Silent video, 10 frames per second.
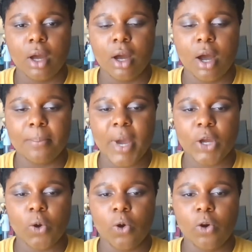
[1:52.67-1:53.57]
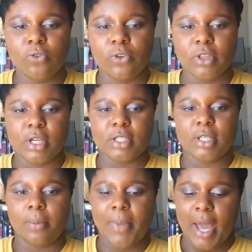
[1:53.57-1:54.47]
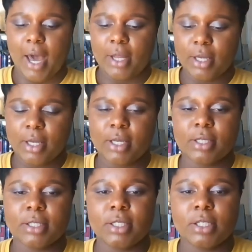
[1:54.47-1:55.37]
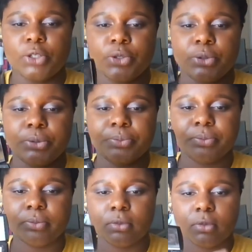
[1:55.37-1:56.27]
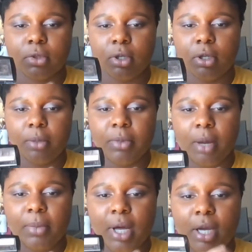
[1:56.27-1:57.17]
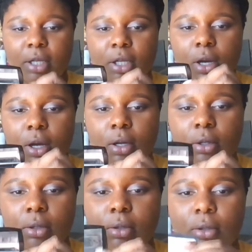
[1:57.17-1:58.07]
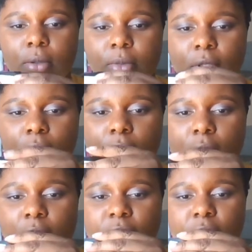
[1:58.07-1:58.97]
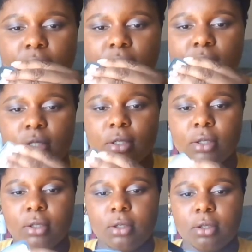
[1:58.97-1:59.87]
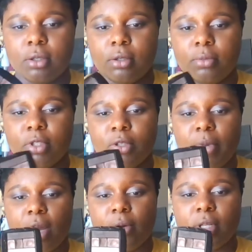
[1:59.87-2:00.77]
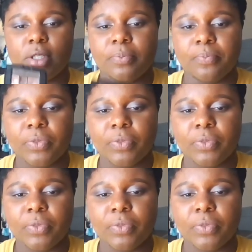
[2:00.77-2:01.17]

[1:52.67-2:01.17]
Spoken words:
My goal for this palette is to, oh, let me not blind y'all. Let me cover this. Let me do it backwards.